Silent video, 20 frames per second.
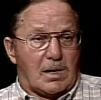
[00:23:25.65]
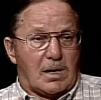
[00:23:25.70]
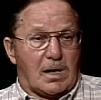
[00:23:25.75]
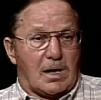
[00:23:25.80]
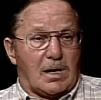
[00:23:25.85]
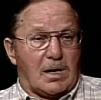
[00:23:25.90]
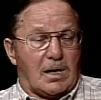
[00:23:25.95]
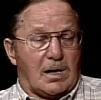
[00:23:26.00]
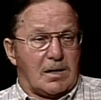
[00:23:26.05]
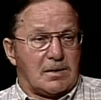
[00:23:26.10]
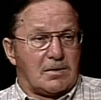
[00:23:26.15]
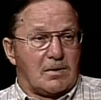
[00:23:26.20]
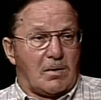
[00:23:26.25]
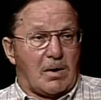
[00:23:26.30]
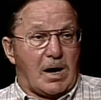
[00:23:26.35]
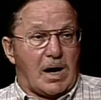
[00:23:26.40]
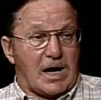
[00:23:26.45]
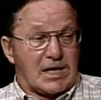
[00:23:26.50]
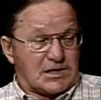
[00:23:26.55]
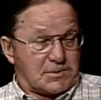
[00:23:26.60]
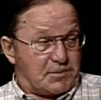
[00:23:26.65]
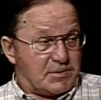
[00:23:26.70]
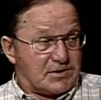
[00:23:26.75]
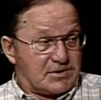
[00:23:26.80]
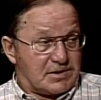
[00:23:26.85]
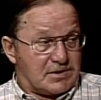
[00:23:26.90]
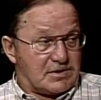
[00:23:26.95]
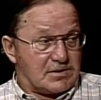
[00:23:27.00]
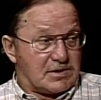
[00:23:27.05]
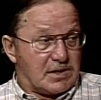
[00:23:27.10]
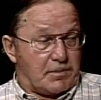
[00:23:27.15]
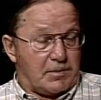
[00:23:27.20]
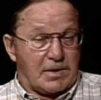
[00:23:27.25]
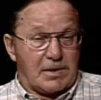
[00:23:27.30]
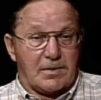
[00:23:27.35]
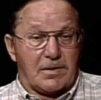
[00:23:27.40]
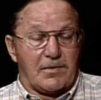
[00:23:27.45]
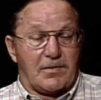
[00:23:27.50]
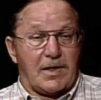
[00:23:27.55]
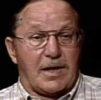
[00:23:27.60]
Uh, hospices, I've
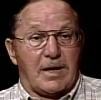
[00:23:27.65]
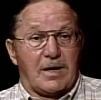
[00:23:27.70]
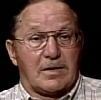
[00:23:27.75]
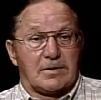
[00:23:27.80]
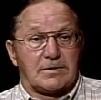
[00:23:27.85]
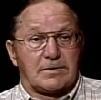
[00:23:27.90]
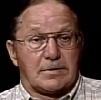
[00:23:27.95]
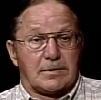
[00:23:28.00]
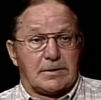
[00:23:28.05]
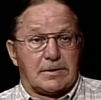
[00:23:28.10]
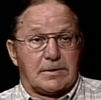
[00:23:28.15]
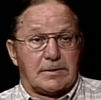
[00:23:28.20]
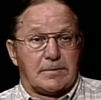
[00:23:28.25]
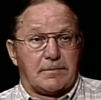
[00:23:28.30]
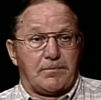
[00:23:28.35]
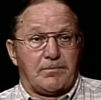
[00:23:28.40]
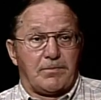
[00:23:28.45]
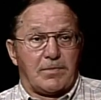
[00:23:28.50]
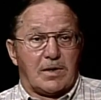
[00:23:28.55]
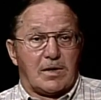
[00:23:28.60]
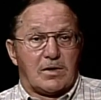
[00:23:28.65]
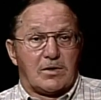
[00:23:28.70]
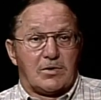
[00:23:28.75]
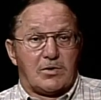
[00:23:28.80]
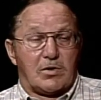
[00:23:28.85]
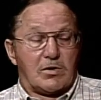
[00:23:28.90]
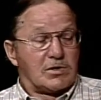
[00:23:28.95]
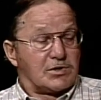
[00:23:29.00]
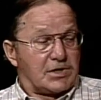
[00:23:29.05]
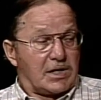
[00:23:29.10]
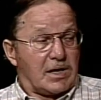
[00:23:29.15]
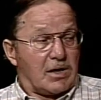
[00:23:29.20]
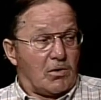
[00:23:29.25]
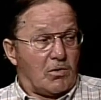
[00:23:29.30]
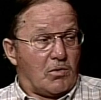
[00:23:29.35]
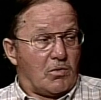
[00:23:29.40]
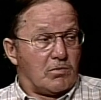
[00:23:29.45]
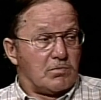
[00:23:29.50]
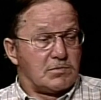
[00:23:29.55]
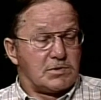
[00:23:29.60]
been to that, um, nursing
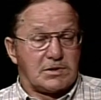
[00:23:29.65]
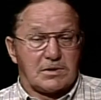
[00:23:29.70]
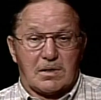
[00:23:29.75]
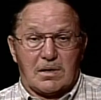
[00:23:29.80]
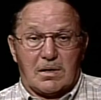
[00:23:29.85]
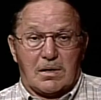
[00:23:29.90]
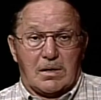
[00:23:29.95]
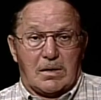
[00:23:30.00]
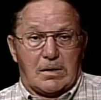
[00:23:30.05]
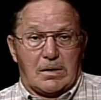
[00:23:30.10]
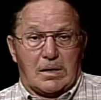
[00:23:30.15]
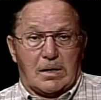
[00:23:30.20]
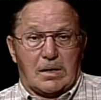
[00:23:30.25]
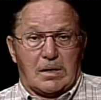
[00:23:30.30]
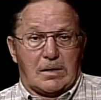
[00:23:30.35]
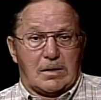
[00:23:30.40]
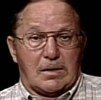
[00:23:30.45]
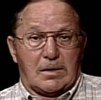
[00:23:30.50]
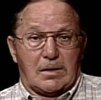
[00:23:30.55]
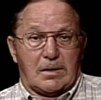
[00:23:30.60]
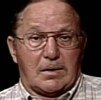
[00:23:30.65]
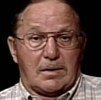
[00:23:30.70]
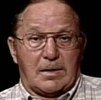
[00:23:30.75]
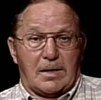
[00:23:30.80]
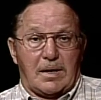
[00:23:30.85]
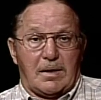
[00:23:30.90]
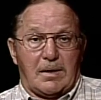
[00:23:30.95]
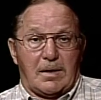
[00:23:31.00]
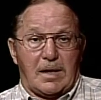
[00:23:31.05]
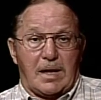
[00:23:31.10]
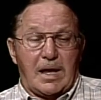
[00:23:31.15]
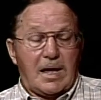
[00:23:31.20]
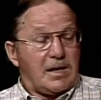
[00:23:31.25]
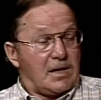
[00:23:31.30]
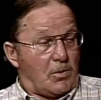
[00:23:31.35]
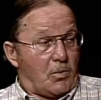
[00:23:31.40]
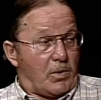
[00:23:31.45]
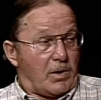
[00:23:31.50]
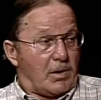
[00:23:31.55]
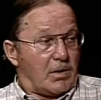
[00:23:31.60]
homes uh,
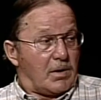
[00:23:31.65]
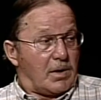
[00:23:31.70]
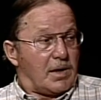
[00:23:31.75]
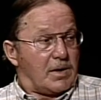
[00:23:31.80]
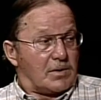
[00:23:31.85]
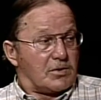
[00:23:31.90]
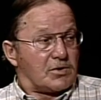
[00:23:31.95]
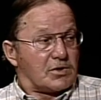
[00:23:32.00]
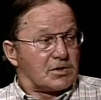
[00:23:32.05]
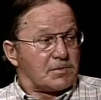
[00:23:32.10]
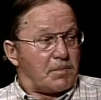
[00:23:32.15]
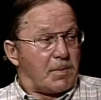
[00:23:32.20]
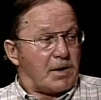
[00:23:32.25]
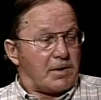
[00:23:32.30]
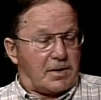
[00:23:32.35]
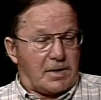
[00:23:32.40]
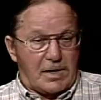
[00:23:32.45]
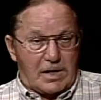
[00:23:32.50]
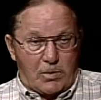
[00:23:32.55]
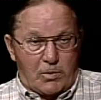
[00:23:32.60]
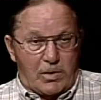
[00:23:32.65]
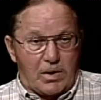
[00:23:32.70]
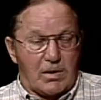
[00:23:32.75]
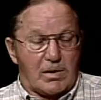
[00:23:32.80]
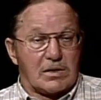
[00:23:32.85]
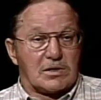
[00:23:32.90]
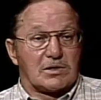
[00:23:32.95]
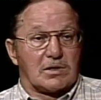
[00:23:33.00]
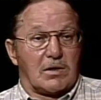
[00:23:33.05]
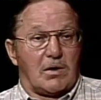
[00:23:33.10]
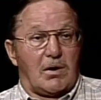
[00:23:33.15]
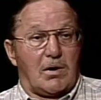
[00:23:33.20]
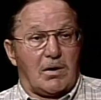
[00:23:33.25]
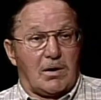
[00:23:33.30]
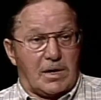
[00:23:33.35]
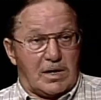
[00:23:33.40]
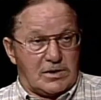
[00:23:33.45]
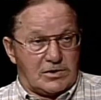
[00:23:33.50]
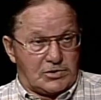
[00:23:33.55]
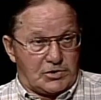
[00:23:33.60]
anywhere, eh, just about anywhere, as
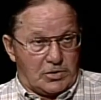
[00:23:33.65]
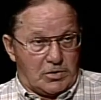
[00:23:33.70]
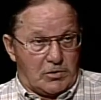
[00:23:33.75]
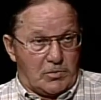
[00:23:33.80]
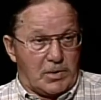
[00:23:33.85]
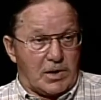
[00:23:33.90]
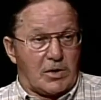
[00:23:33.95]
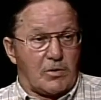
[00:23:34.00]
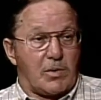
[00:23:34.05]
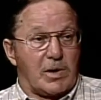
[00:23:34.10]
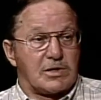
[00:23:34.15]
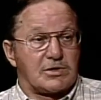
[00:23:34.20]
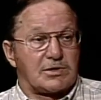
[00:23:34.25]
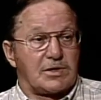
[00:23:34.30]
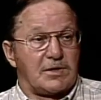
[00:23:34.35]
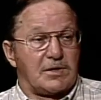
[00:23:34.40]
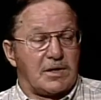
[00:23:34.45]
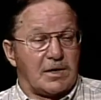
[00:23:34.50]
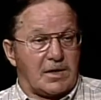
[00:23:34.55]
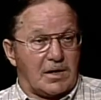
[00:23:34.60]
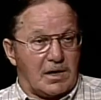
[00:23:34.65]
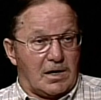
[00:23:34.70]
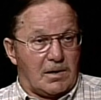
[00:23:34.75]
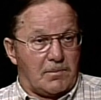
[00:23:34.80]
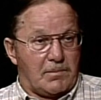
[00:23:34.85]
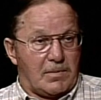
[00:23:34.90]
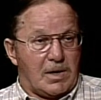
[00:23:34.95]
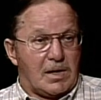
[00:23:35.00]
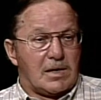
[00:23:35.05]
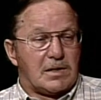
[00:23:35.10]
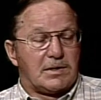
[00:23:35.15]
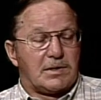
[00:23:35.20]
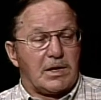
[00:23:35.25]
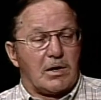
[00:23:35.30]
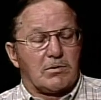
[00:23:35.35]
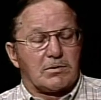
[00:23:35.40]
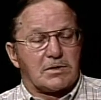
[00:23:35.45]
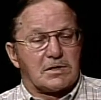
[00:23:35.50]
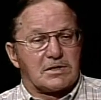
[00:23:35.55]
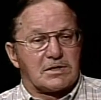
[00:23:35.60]
long as you're requested to come.
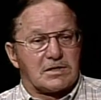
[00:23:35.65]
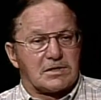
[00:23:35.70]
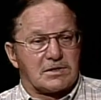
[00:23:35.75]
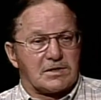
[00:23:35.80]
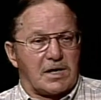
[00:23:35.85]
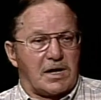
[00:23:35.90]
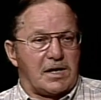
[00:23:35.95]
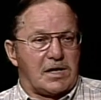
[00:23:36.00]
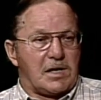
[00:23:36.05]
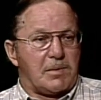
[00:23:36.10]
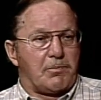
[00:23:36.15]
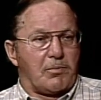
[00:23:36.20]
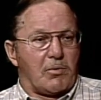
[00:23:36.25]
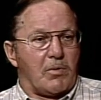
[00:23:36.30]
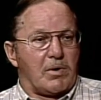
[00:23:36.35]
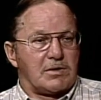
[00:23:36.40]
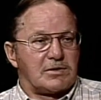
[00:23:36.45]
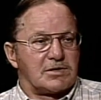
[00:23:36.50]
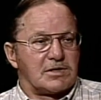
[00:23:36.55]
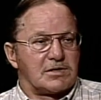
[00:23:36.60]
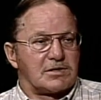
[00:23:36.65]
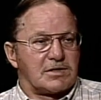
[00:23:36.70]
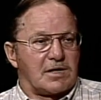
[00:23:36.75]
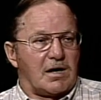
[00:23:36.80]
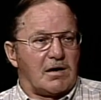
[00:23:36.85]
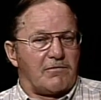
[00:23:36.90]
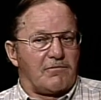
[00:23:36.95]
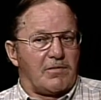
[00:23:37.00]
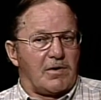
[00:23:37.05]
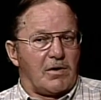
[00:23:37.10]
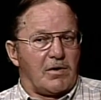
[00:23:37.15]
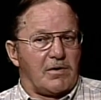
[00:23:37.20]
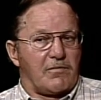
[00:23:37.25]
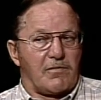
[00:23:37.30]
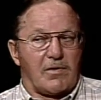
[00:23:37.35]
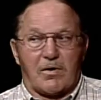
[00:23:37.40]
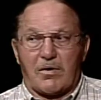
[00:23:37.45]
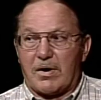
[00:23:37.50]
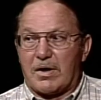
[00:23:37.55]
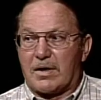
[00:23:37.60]
Delta Society points this out very,
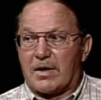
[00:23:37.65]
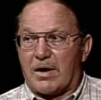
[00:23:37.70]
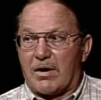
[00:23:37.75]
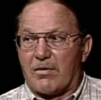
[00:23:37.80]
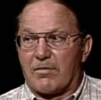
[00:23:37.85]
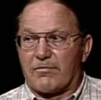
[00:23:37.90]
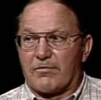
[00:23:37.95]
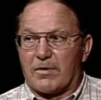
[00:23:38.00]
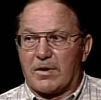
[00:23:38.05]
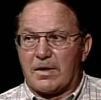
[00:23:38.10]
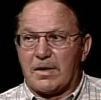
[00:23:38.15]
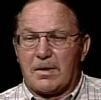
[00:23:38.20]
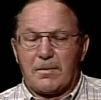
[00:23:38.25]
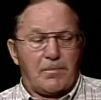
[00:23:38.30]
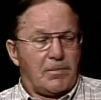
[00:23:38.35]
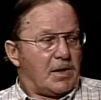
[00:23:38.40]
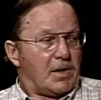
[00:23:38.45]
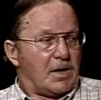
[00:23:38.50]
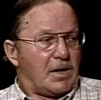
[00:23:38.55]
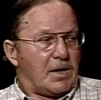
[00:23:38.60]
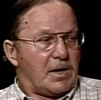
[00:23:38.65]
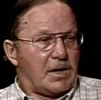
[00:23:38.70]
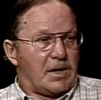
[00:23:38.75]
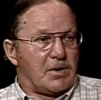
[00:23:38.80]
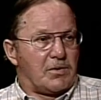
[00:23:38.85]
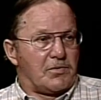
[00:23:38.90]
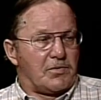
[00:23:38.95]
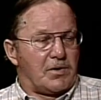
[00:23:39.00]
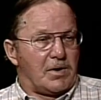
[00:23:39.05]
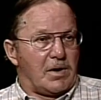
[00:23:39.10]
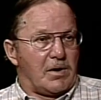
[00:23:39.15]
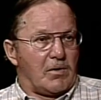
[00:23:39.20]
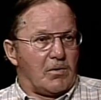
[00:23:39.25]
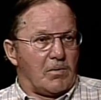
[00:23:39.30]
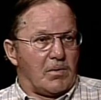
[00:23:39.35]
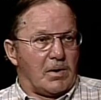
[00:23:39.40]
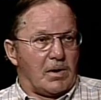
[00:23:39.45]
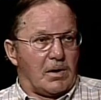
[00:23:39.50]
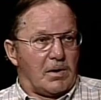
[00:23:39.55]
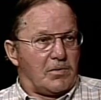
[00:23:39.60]
very carefully in
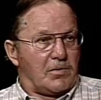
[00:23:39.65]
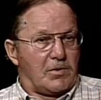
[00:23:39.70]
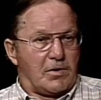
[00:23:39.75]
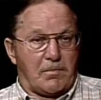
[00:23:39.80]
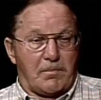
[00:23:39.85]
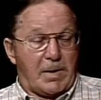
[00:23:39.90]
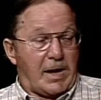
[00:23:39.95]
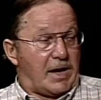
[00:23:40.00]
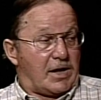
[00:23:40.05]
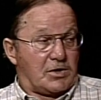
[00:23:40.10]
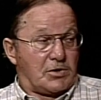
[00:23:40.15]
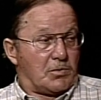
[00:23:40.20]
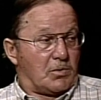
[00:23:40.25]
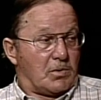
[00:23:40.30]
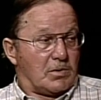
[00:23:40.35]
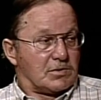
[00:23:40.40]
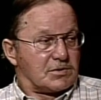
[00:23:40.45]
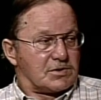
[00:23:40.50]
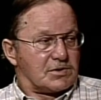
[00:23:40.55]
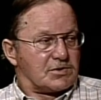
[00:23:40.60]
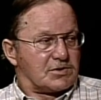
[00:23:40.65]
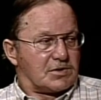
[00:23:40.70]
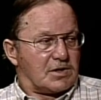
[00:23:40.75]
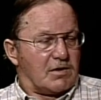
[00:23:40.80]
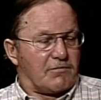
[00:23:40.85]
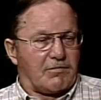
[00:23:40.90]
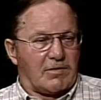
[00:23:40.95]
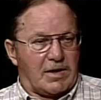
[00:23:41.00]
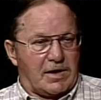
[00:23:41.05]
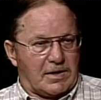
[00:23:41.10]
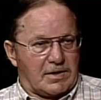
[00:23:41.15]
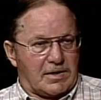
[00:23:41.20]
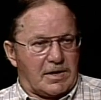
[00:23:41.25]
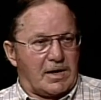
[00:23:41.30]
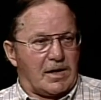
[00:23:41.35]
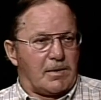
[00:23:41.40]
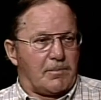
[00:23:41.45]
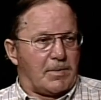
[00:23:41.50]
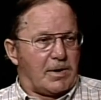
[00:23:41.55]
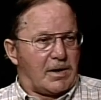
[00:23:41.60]
their uh, their manuals and stuff like
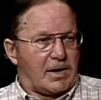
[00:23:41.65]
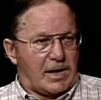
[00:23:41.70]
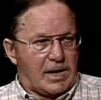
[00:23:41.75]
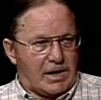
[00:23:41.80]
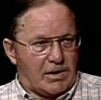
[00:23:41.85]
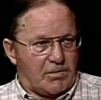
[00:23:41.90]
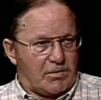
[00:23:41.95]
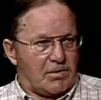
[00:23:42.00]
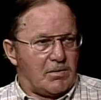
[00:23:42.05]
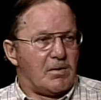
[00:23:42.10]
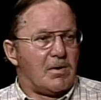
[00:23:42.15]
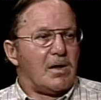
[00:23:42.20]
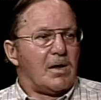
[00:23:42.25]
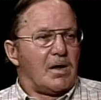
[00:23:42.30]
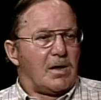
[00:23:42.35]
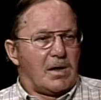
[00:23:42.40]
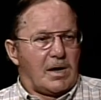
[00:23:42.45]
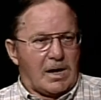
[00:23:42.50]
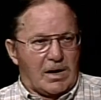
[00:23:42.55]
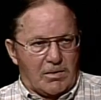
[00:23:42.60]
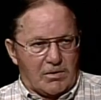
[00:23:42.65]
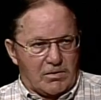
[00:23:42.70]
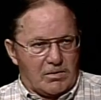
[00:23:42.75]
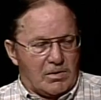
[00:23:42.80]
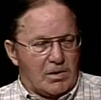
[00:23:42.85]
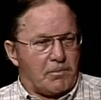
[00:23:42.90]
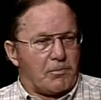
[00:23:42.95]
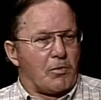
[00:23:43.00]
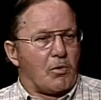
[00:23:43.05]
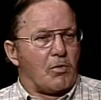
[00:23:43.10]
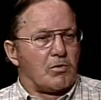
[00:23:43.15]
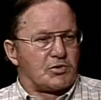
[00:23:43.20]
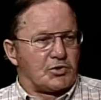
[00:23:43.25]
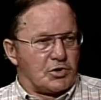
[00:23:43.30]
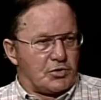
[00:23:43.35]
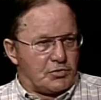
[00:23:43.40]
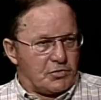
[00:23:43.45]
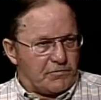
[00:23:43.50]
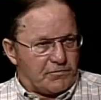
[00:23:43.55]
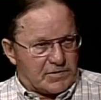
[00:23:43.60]
that about how to how to approach a
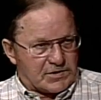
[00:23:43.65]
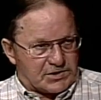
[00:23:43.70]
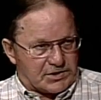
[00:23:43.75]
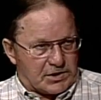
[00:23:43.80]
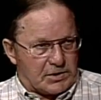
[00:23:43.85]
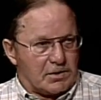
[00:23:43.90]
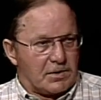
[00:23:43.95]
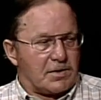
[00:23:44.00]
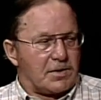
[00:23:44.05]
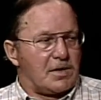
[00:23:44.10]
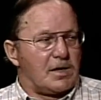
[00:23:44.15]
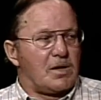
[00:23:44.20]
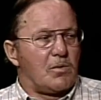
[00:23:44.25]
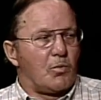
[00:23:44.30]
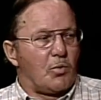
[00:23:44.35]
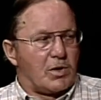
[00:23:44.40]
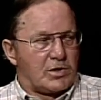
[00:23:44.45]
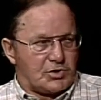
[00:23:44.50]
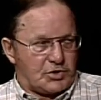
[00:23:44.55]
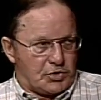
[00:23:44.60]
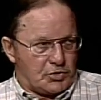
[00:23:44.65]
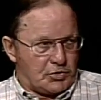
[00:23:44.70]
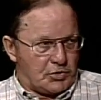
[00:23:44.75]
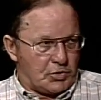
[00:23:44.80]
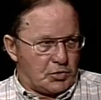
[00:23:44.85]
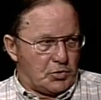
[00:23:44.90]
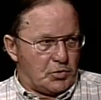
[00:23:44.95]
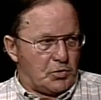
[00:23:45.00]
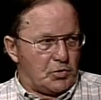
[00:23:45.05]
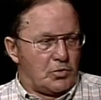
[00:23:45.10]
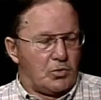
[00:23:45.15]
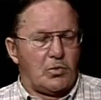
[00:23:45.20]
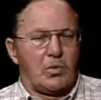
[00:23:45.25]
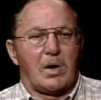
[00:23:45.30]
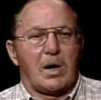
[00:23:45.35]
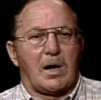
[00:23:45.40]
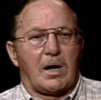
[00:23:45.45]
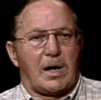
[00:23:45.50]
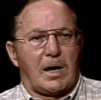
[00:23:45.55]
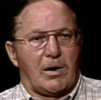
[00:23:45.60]
new facility and what you do,
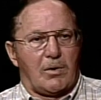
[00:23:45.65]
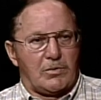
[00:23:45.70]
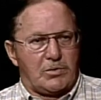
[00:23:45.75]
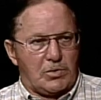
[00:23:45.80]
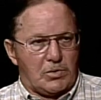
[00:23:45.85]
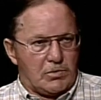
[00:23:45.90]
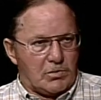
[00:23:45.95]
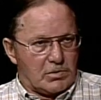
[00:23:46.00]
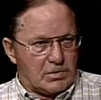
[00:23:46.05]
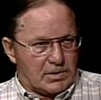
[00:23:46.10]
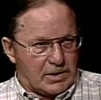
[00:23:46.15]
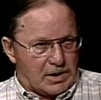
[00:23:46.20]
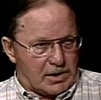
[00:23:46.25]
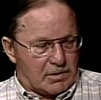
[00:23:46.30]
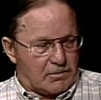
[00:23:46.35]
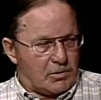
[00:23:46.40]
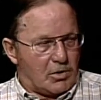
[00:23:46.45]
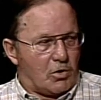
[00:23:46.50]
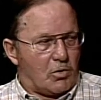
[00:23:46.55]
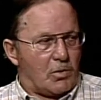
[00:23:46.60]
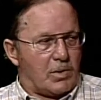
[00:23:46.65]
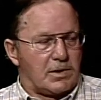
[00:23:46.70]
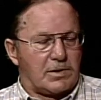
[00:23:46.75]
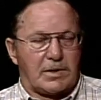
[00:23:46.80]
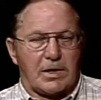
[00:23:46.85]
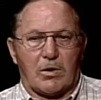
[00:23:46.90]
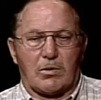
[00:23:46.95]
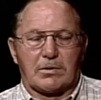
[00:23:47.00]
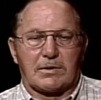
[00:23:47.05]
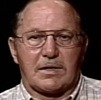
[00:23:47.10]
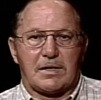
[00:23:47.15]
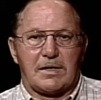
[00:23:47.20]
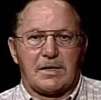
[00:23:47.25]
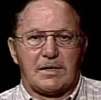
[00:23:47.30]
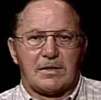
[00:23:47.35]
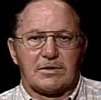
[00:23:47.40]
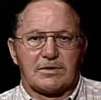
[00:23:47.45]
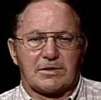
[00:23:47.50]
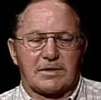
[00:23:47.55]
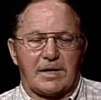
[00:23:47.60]
how you let them know what Delta
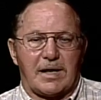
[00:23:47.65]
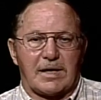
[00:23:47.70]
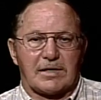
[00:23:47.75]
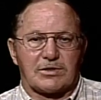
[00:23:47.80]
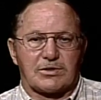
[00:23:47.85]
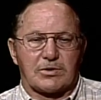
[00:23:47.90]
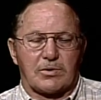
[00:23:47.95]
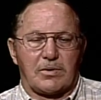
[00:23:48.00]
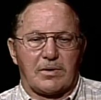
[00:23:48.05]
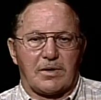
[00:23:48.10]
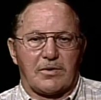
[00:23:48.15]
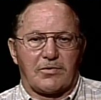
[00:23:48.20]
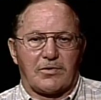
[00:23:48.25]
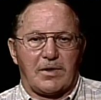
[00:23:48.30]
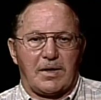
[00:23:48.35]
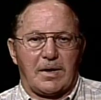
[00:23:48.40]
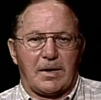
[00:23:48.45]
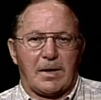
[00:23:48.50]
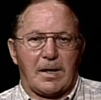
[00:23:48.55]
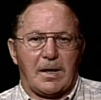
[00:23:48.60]
is and that sort of thing.